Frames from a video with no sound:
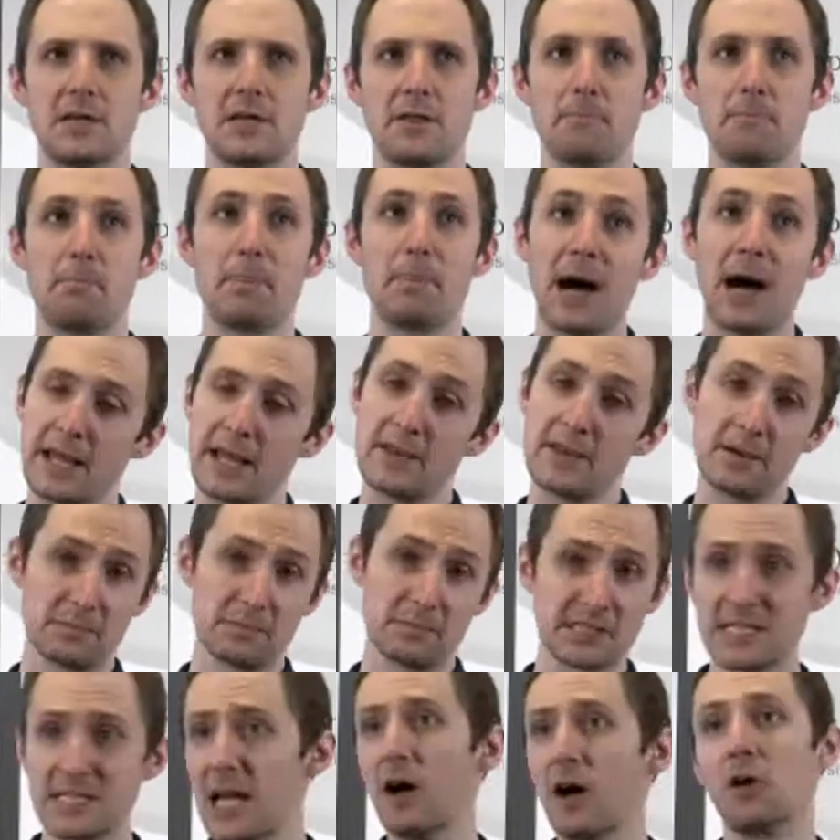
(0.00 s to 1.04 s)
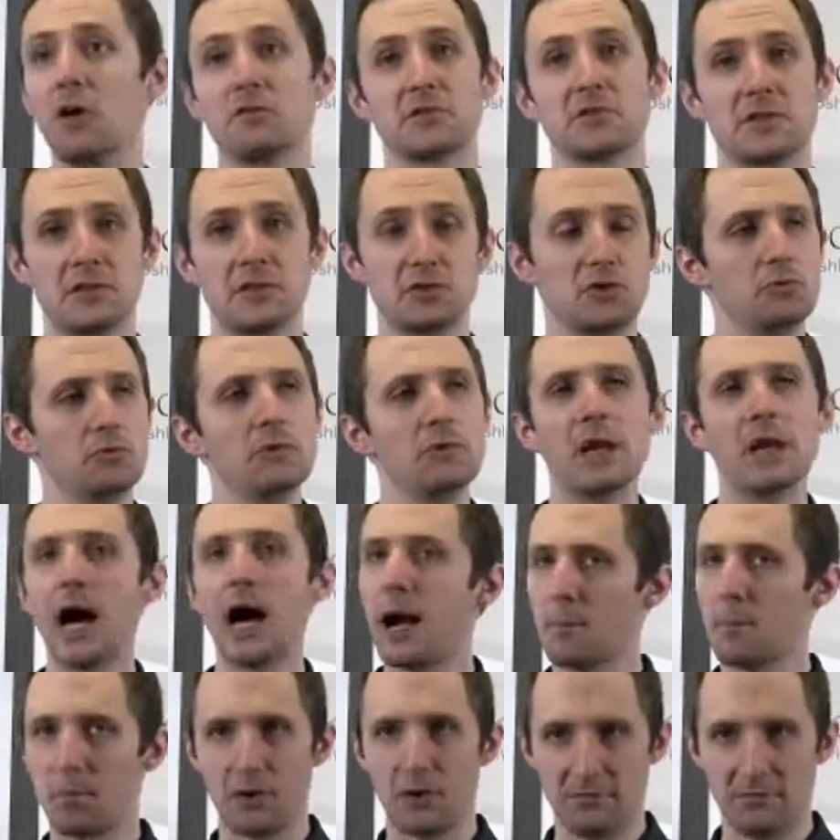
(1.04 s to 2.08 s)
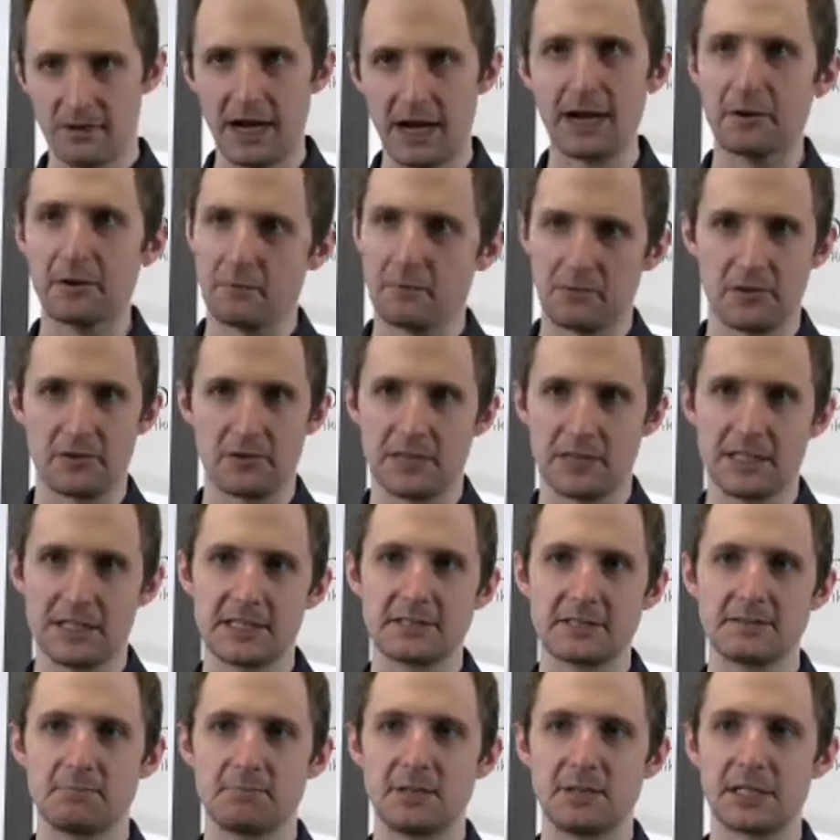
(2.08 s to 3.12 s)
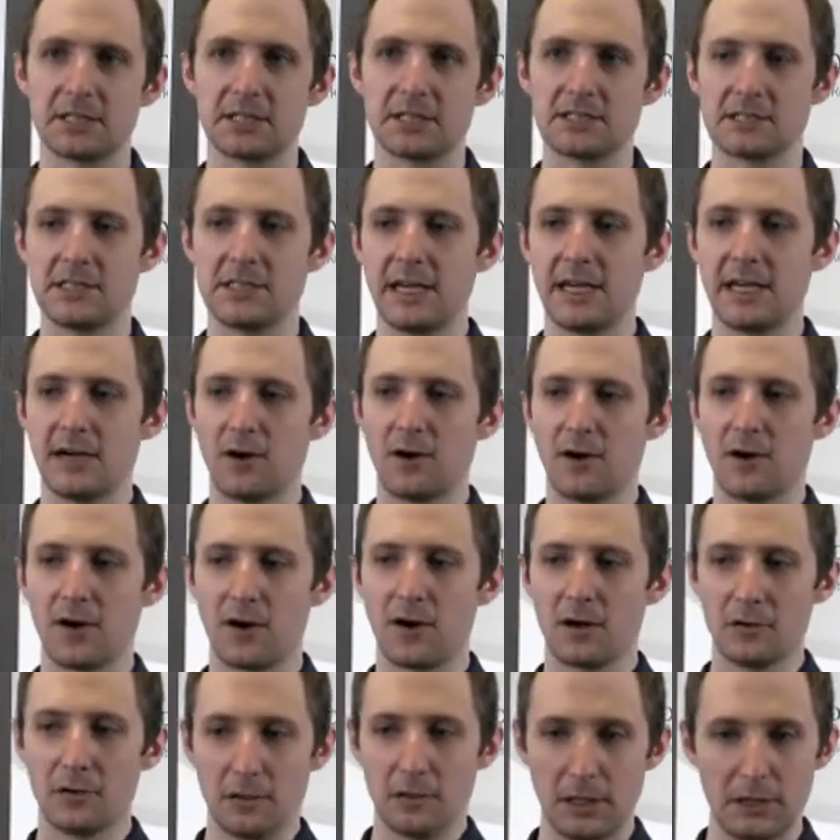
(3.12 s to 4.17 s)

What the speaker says: by themselves do not provide for this because they are